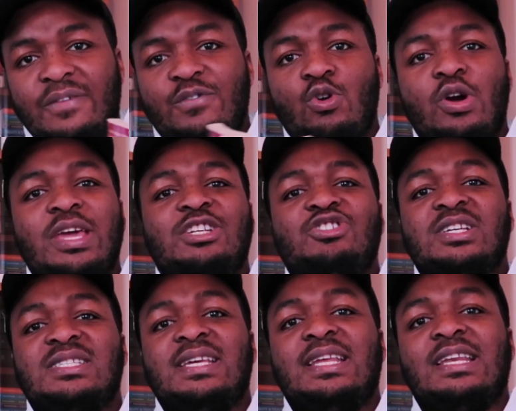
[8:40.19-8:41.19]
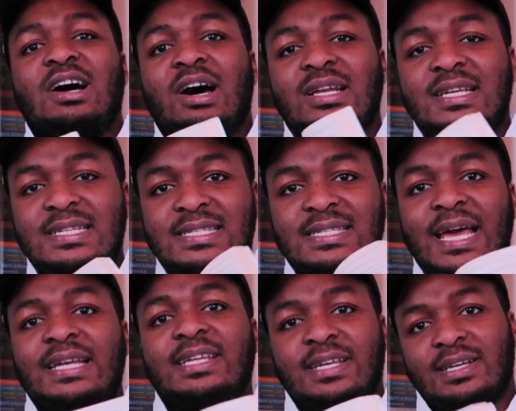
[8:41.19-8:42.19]
if you're interested in
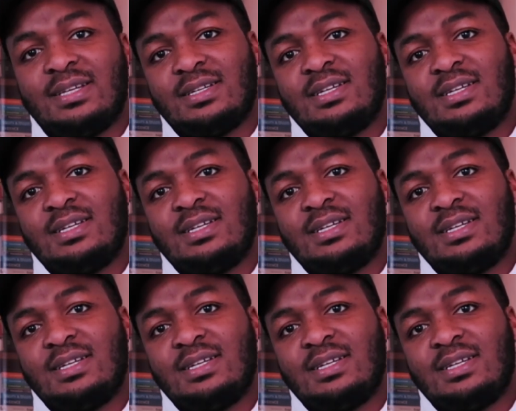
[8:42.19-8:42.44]
understanding